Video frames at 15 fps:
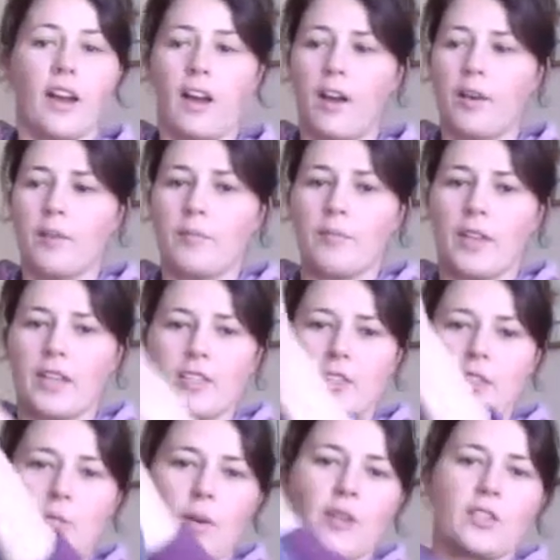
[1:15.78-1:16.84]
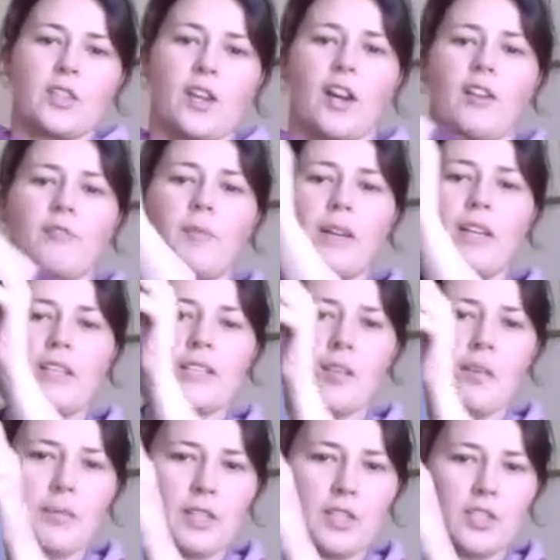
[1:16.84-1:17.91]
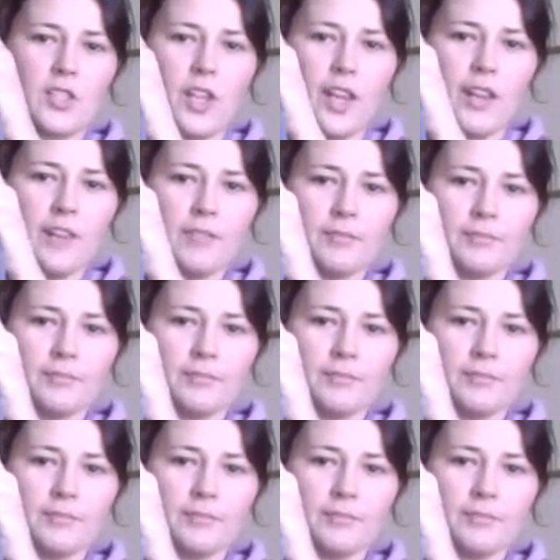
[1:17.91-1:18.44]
the sweatshirt I've picked up this year,